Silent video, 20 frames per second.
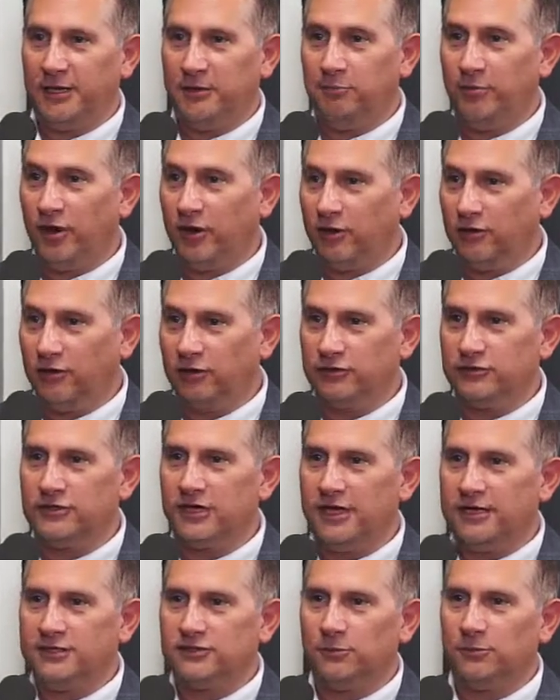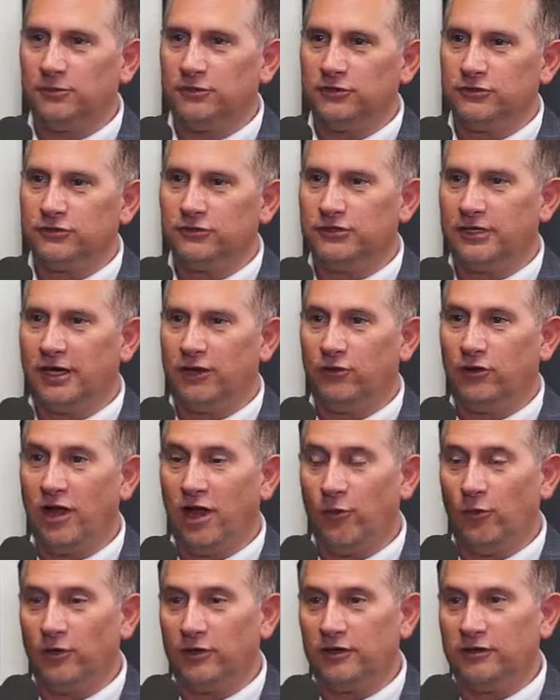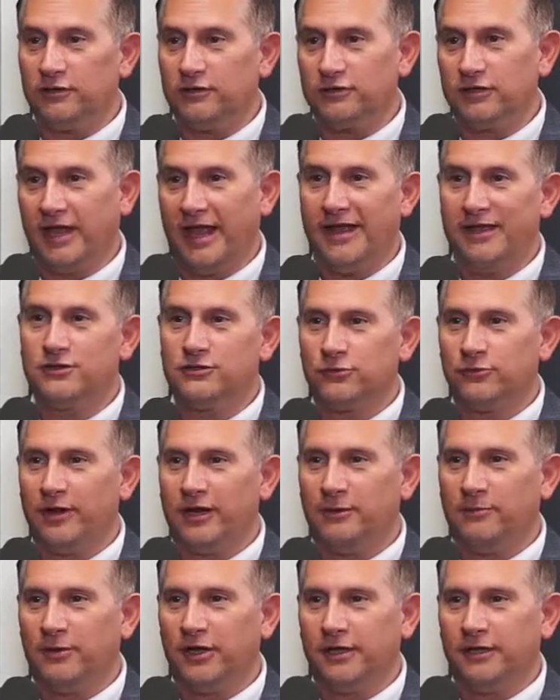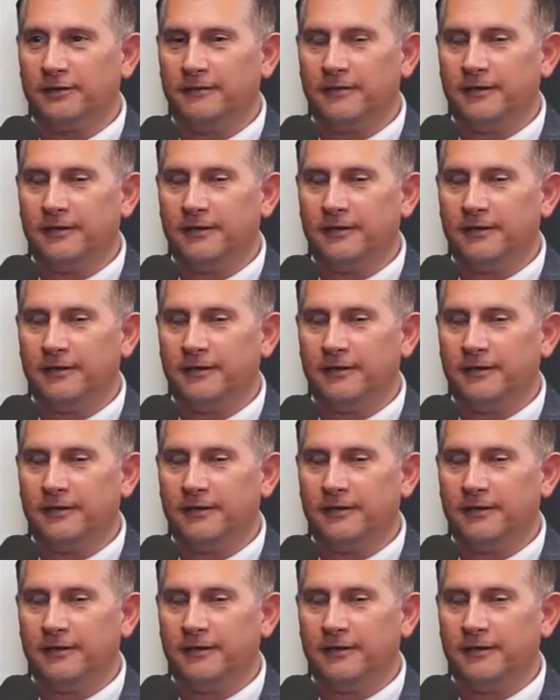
partners, customers, you know, coworkers, hey, you should write a book.